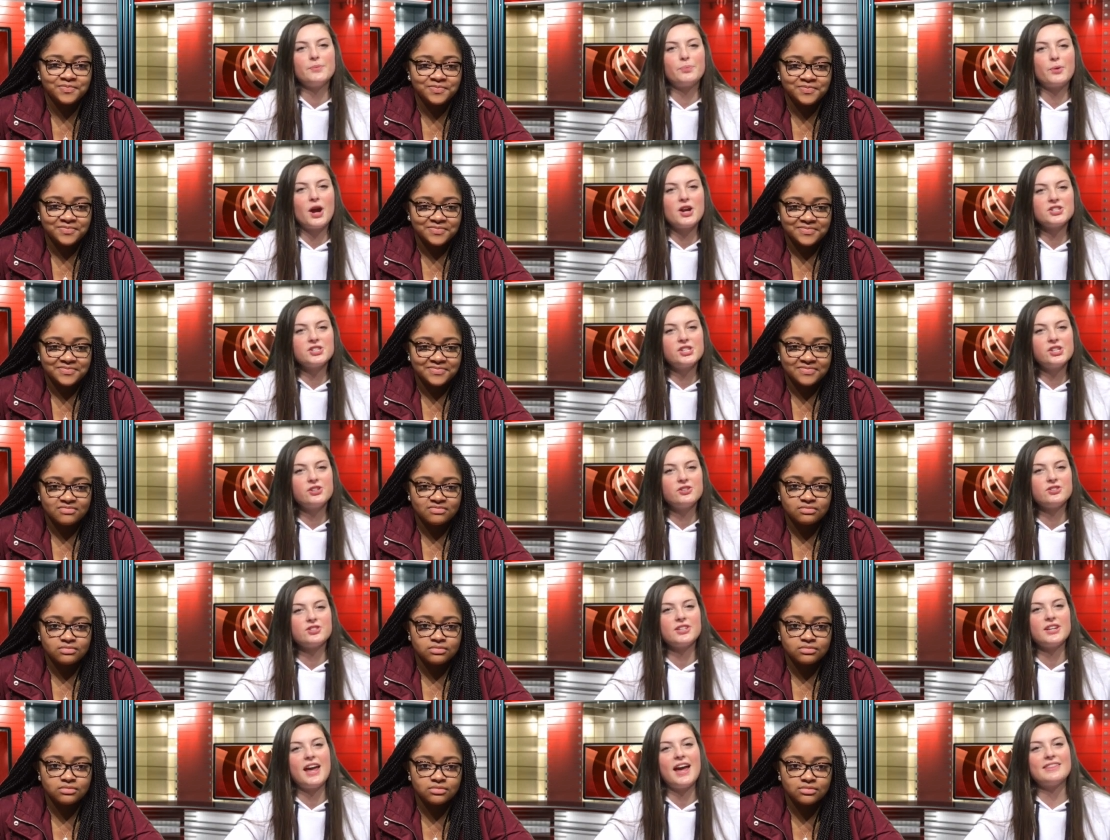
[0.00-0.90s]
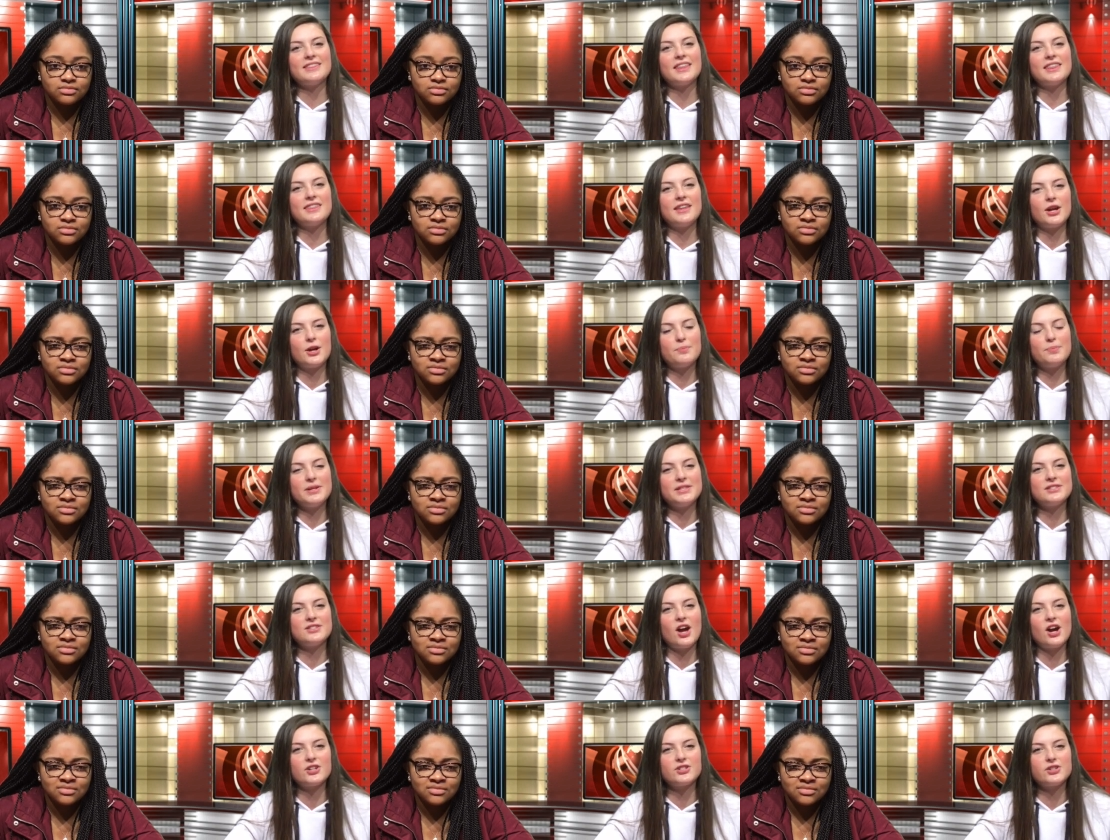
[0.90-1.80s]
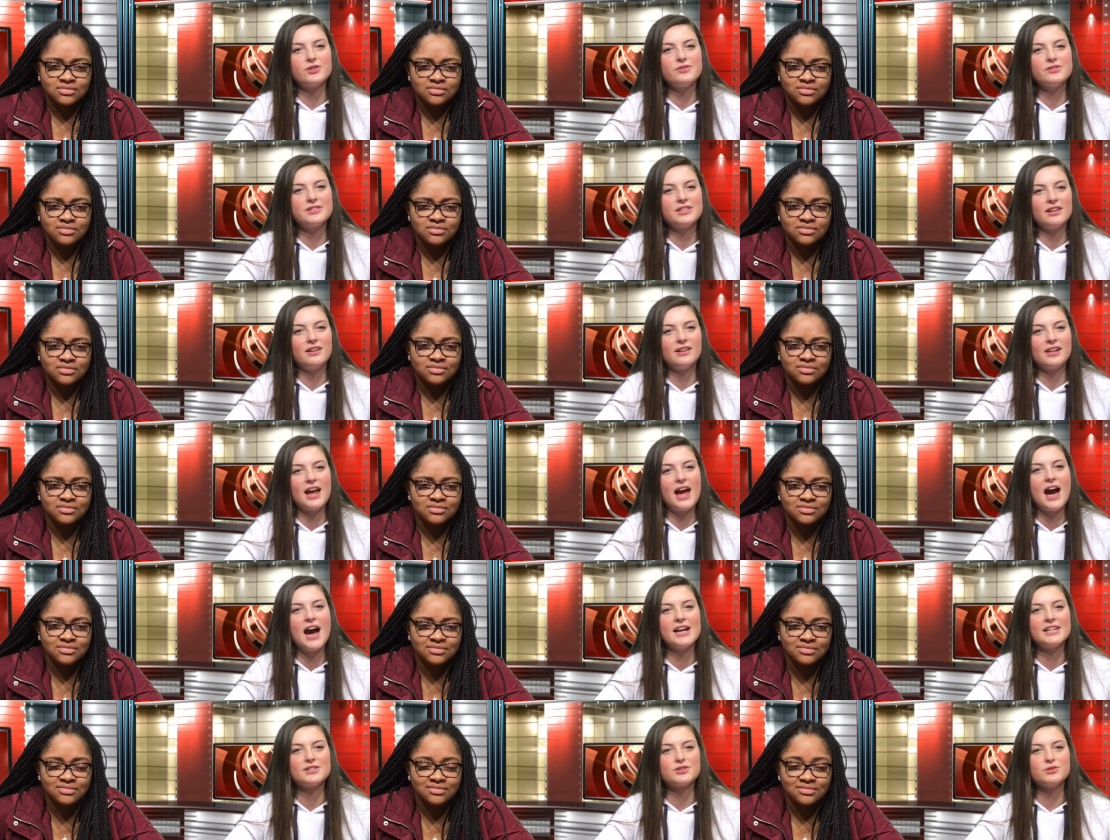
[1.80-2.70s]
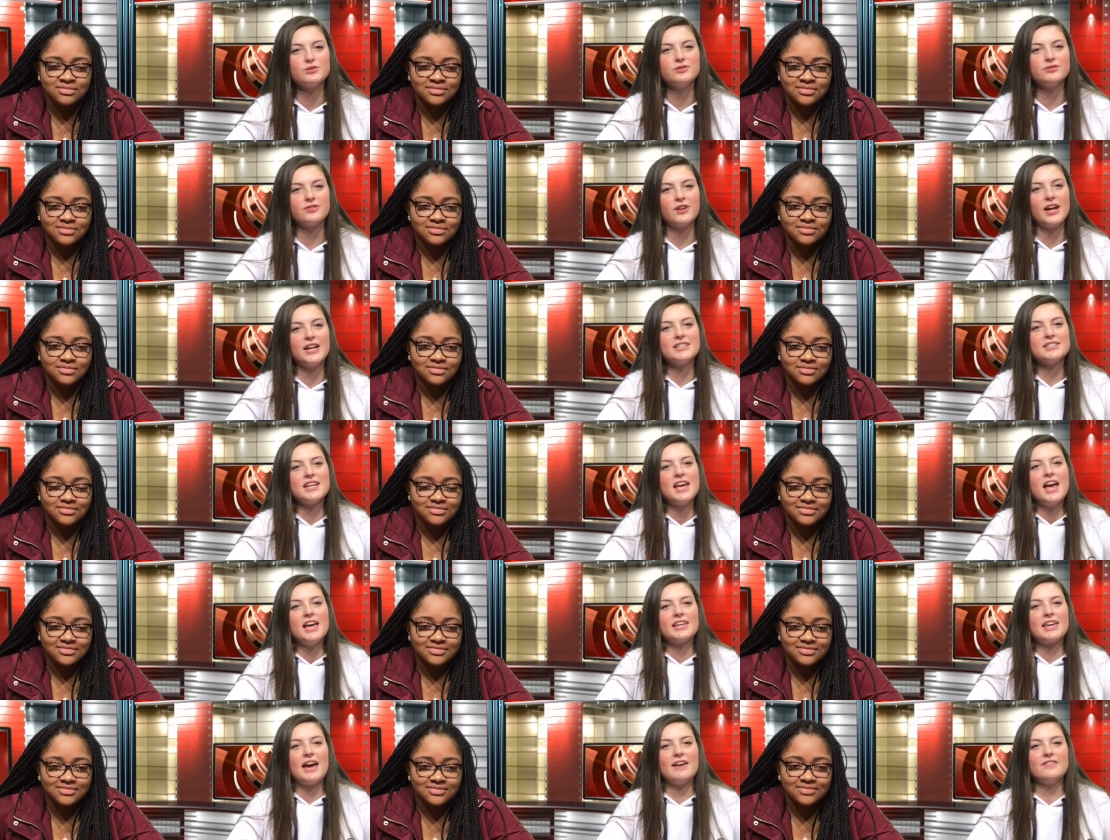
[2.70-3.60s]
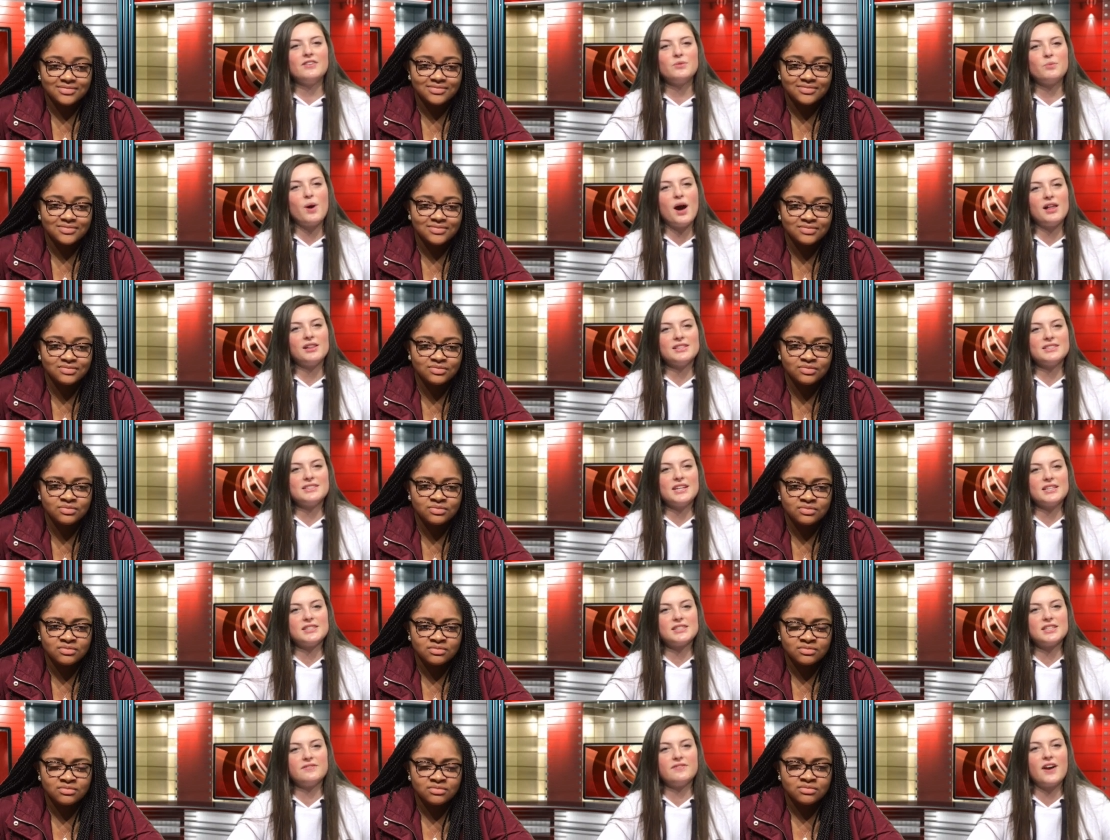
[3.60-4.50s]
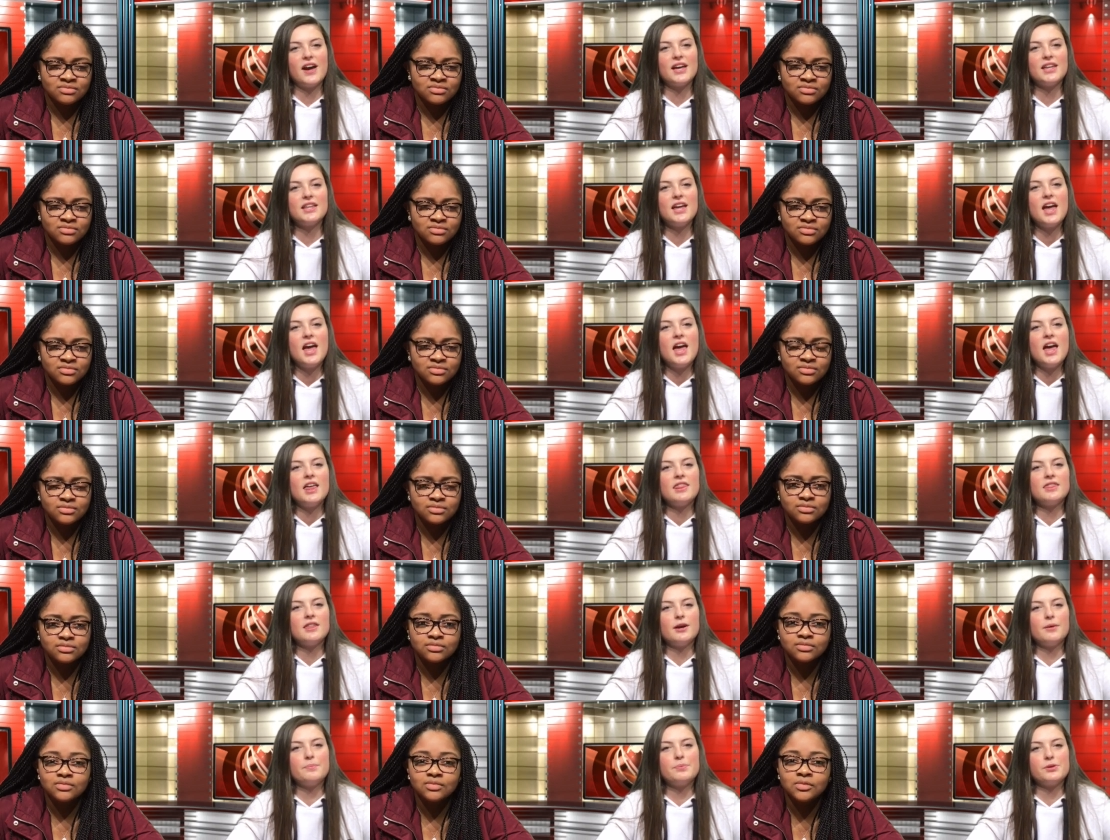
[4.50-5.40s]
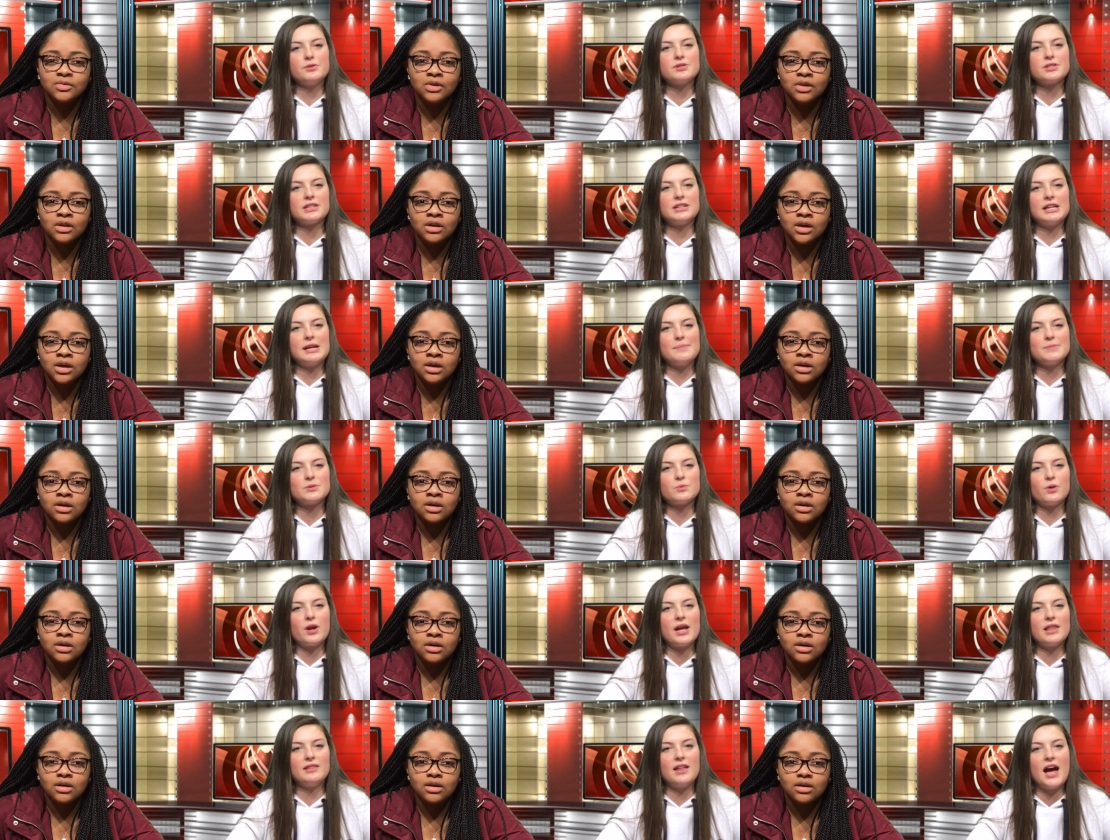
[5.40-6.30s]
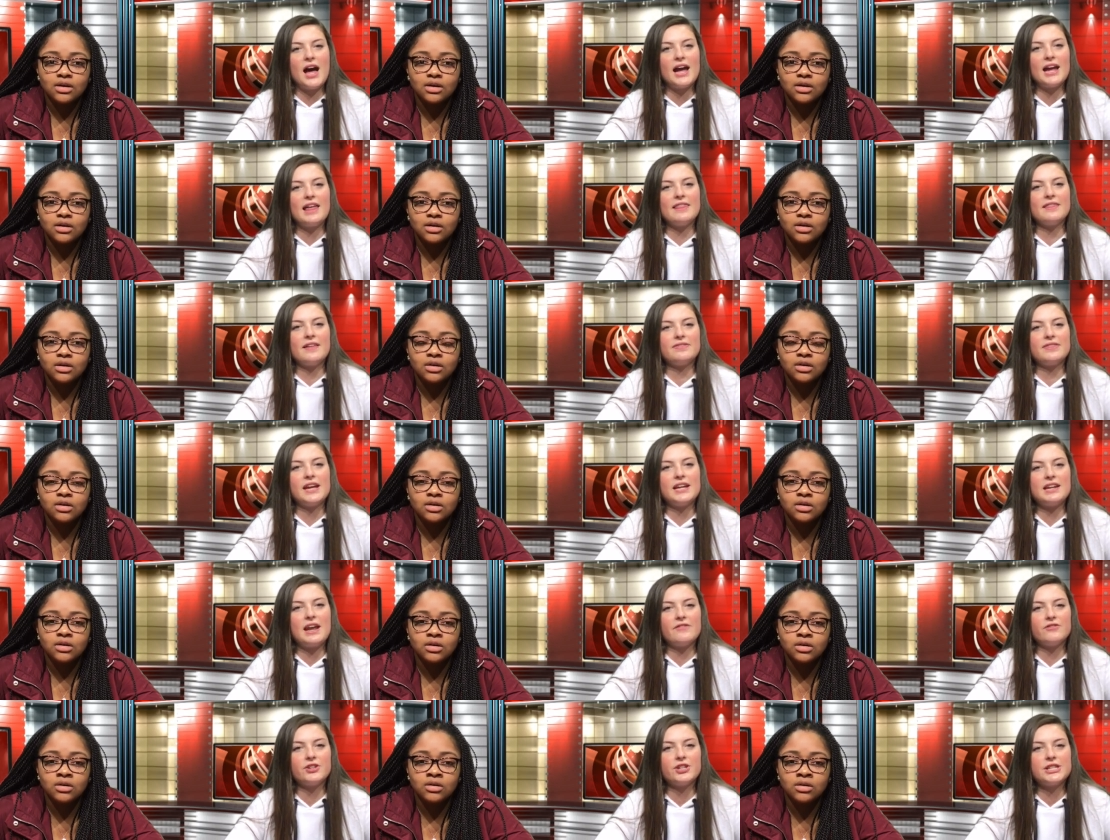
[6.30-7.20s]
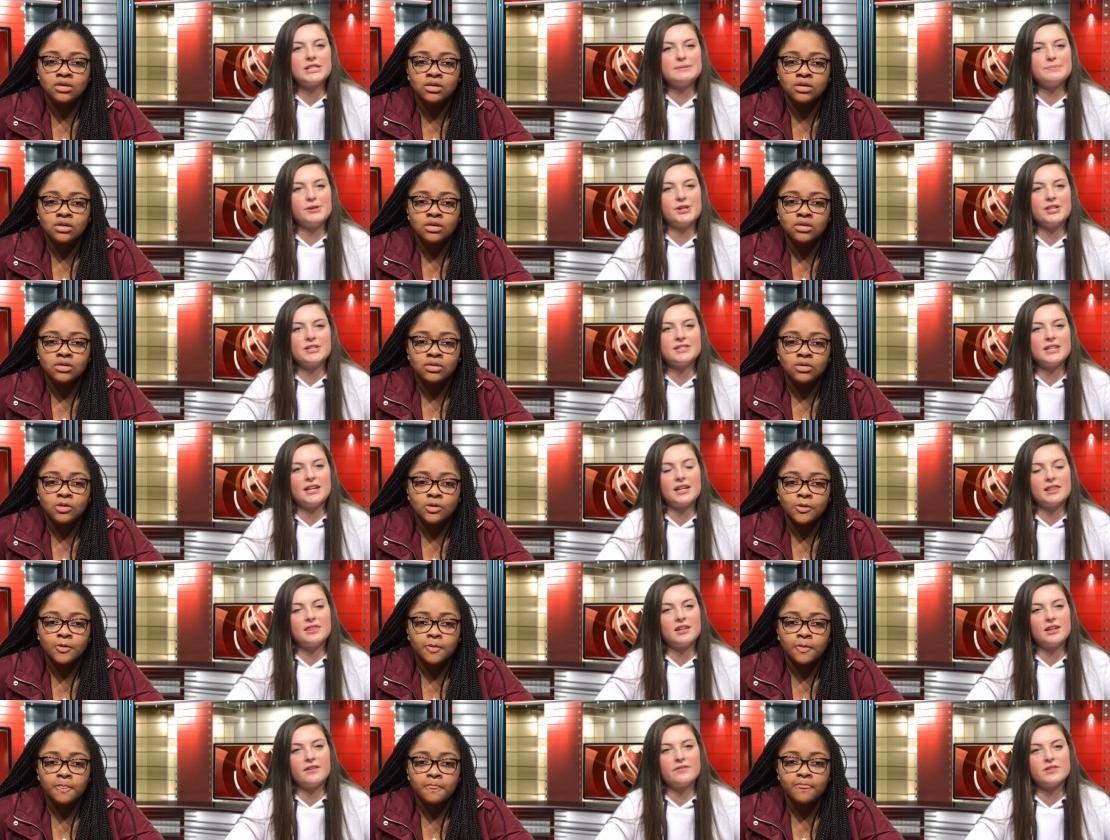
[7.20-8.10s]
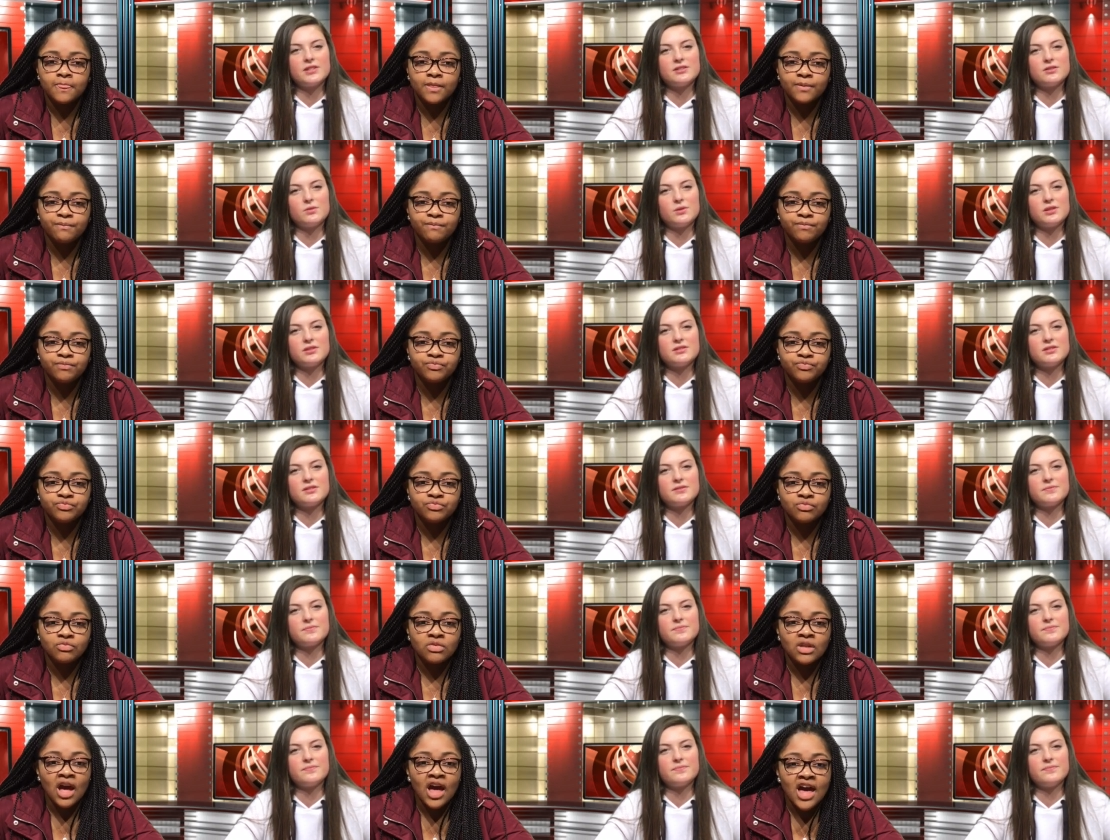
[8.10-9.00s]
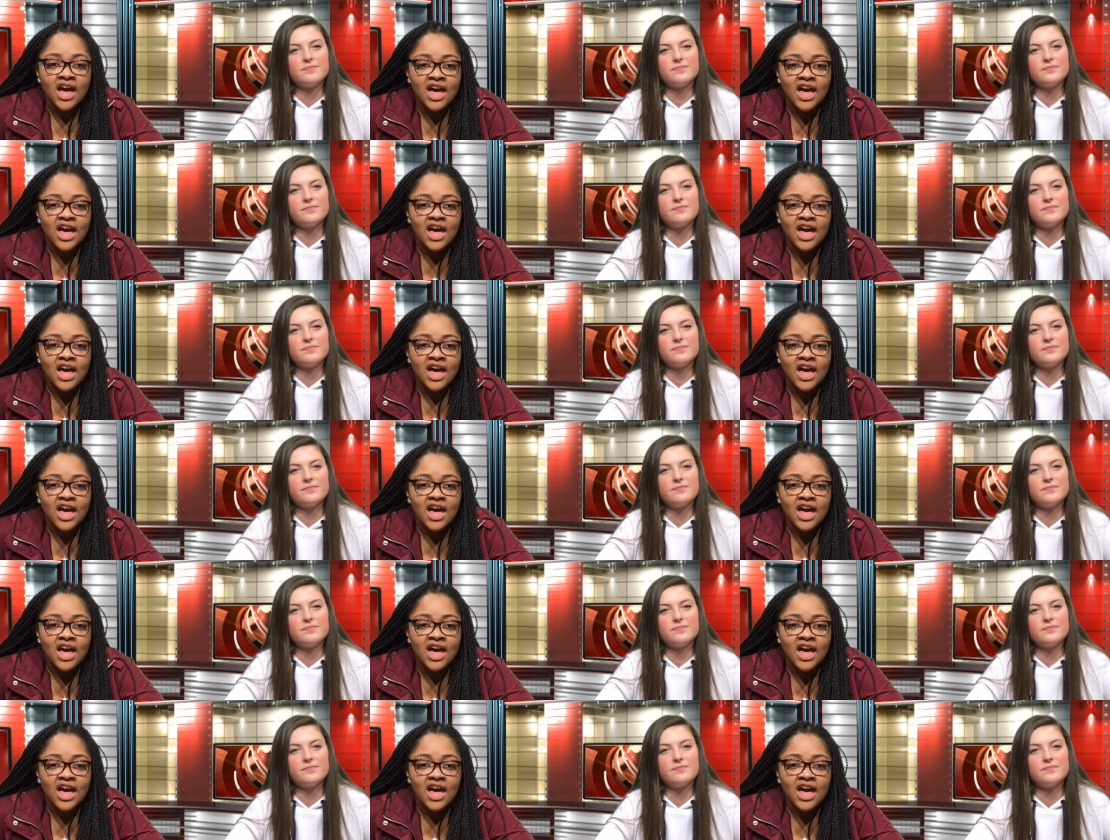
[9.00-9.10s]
Speaker 1: The prosecution had the therapist Dr. Oziel and a high school friend, Kevin Wallen, testify the abuse claims were a lie and that they never experienced anything of the sorts.